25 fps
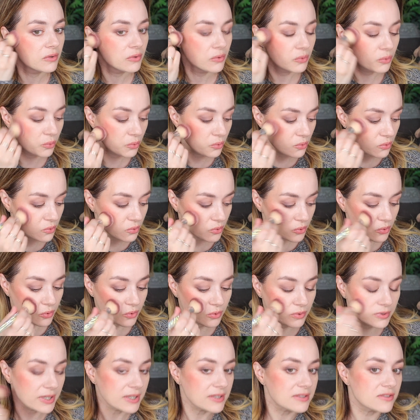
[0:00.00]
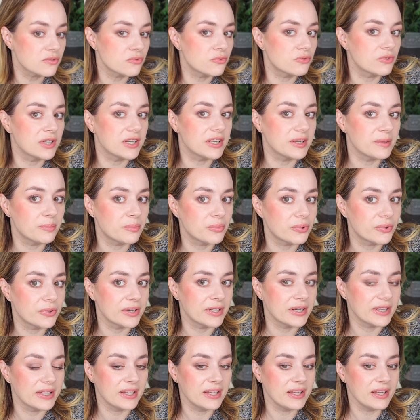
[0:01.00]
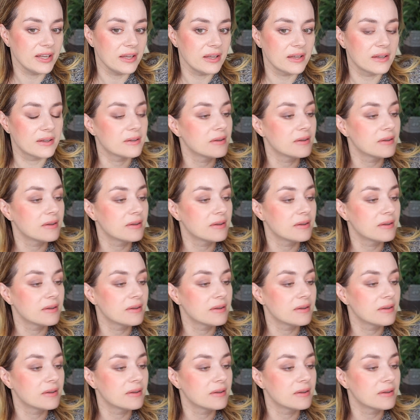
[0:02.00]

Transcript: Ooh, that's really pretty.